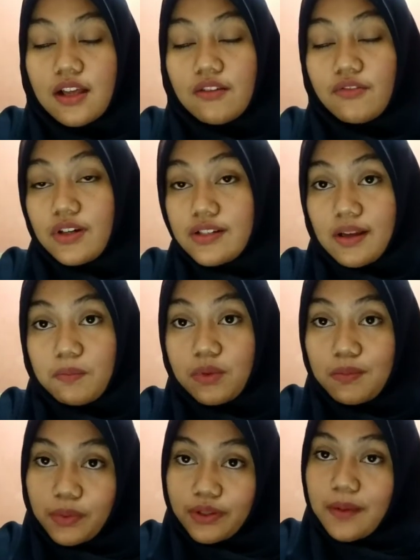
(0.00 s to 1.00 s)
For example,
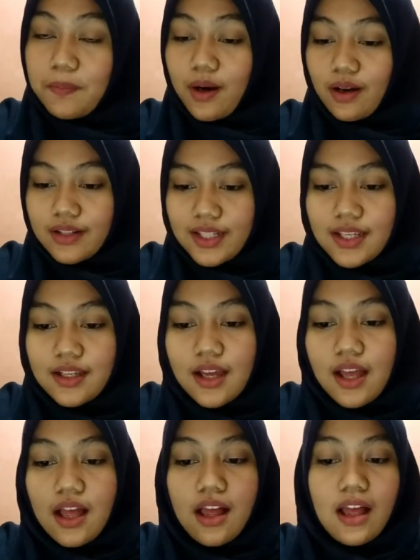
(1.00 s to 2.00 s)
birthday party,
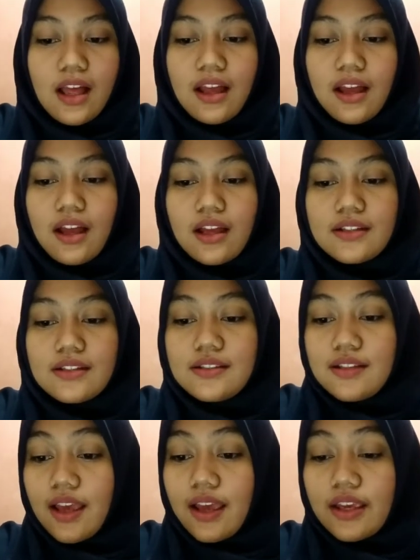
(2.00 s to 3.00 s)

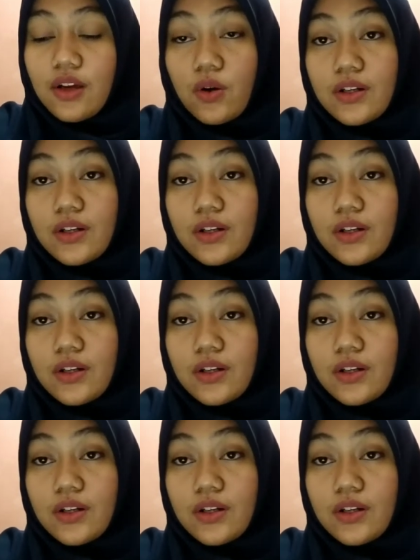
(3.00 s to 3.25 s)
day